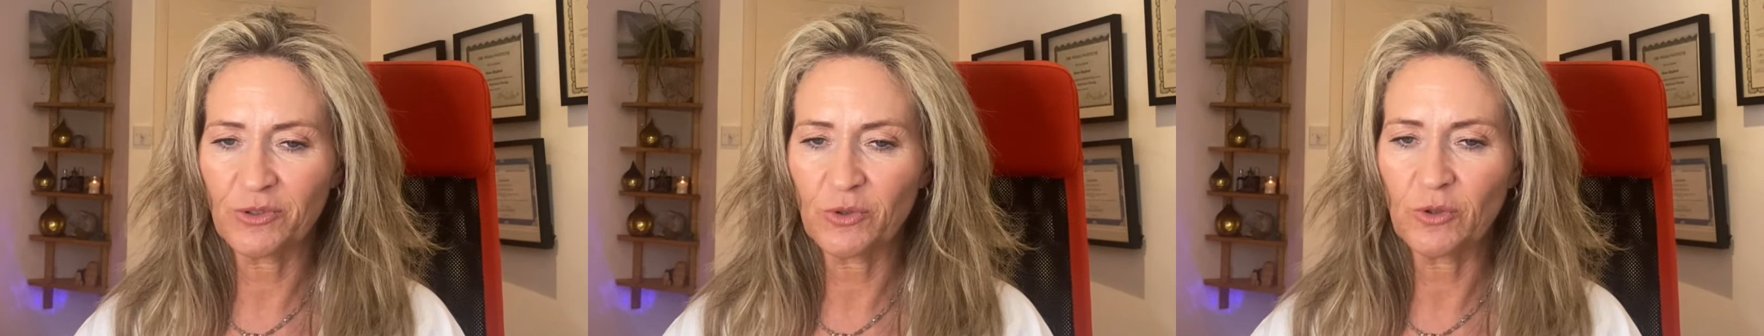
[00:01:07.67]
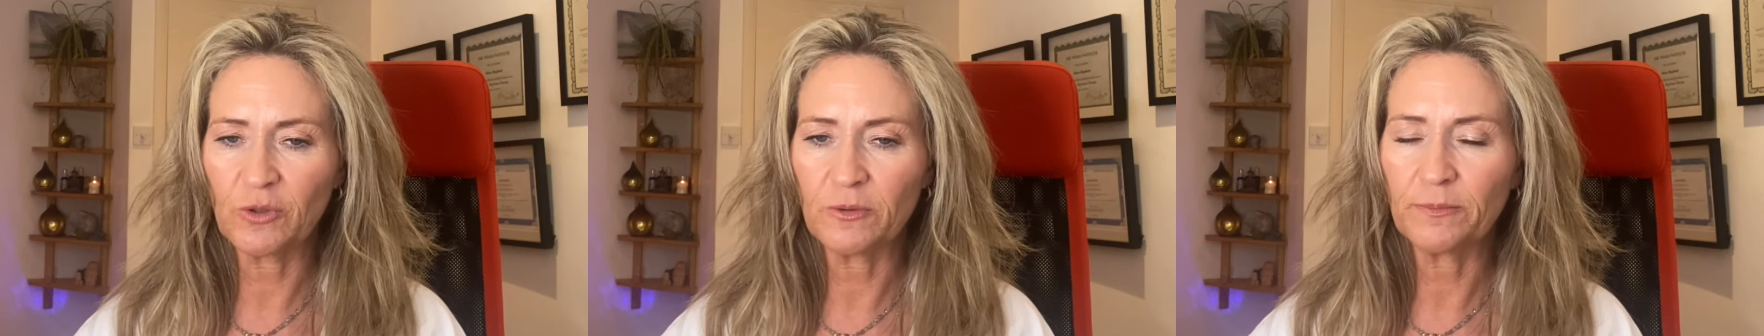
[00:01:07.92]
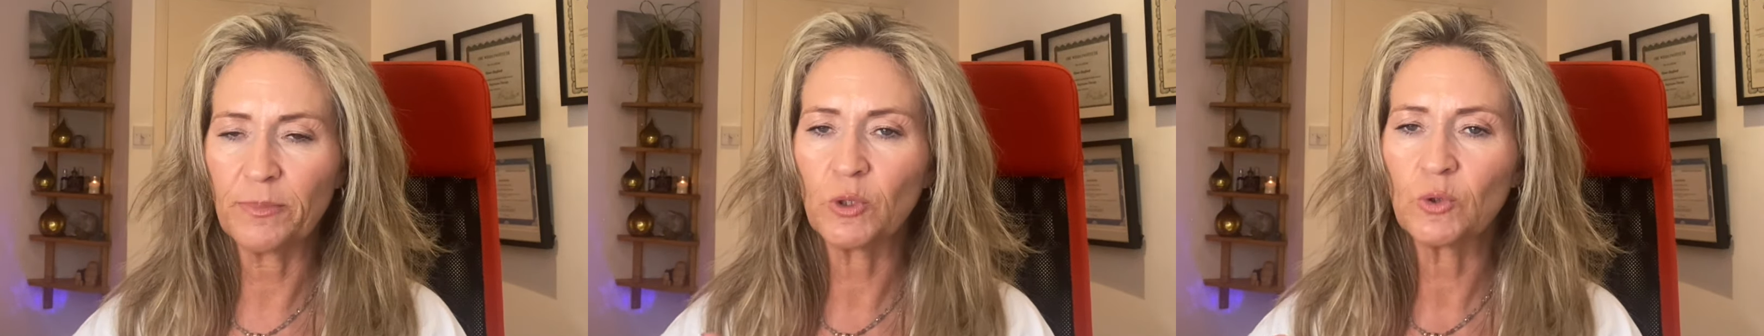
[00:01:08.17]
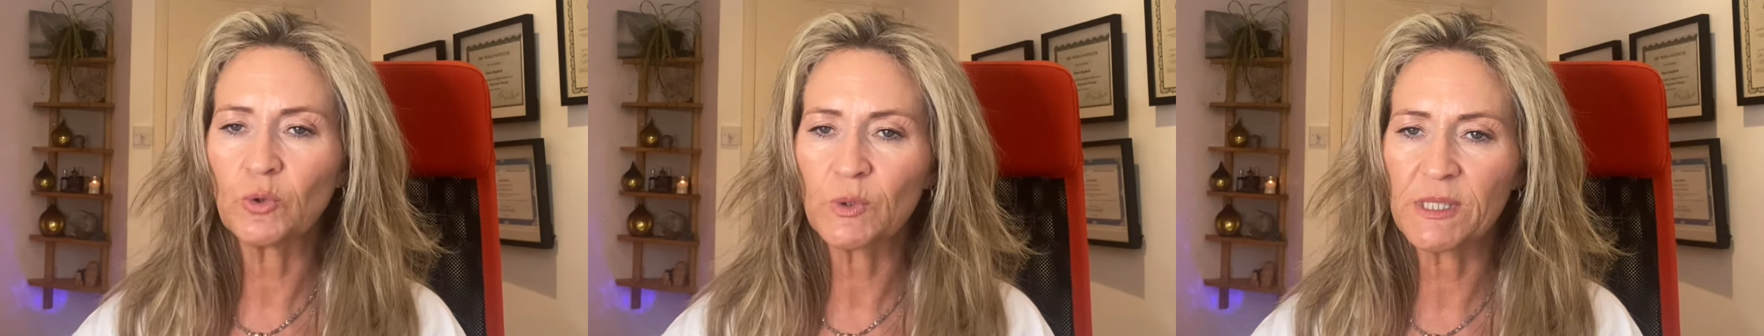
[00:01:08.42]
or
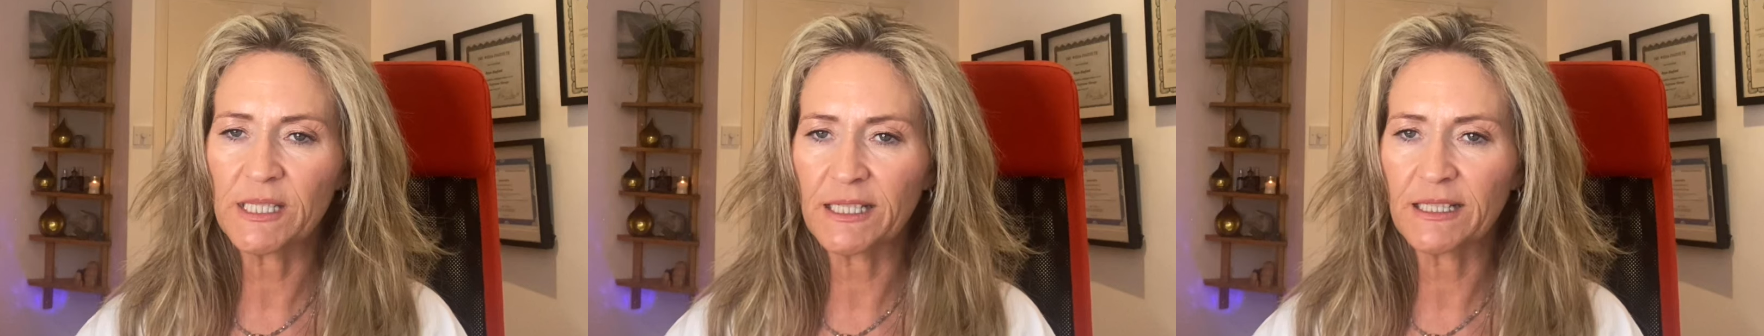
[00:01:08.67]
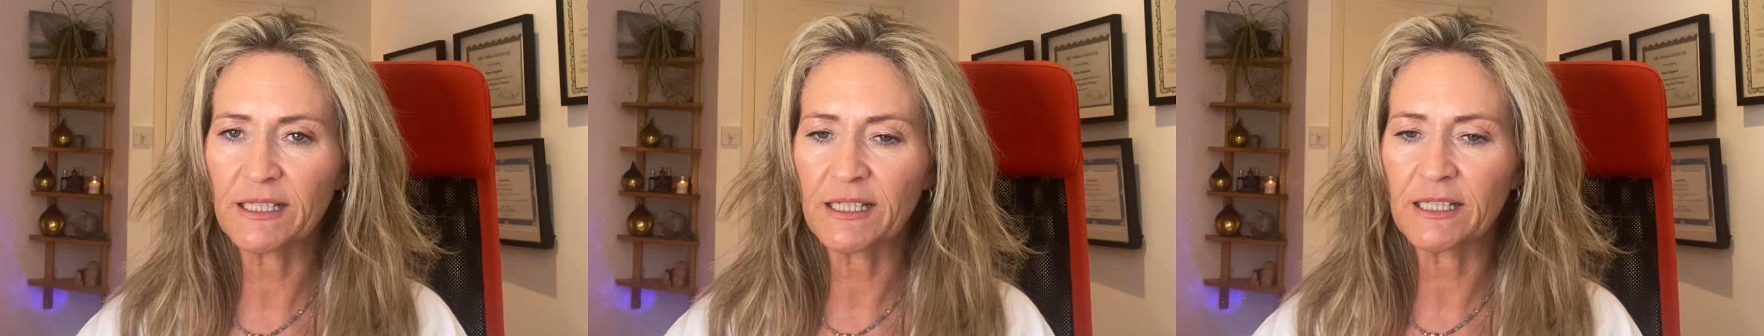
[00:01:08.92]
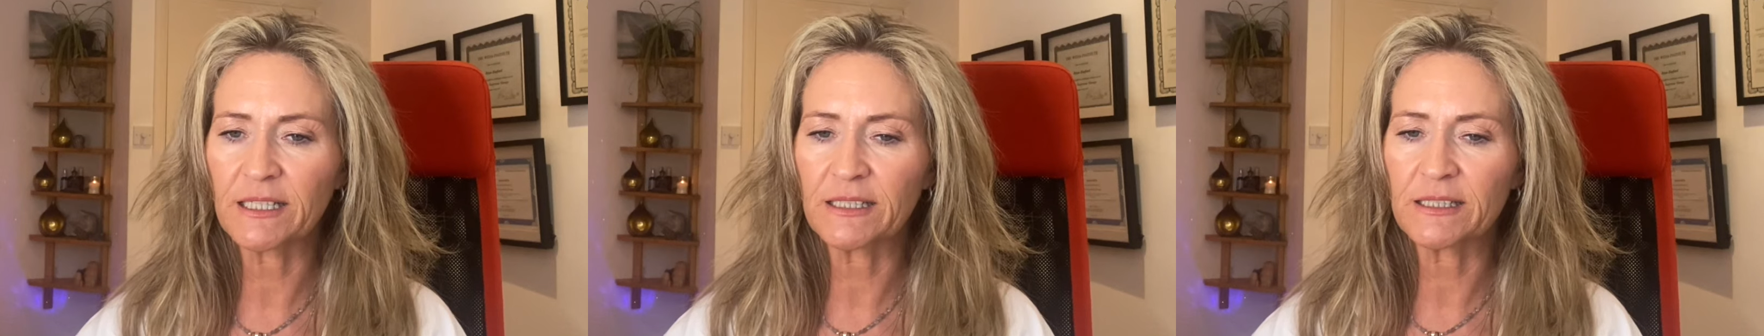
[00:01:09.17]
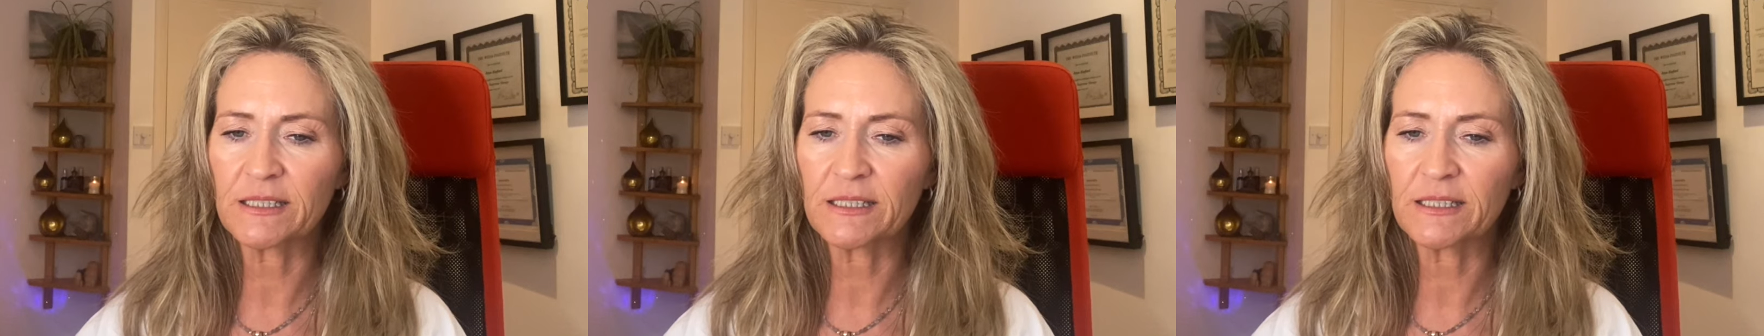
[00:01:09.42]
pausing and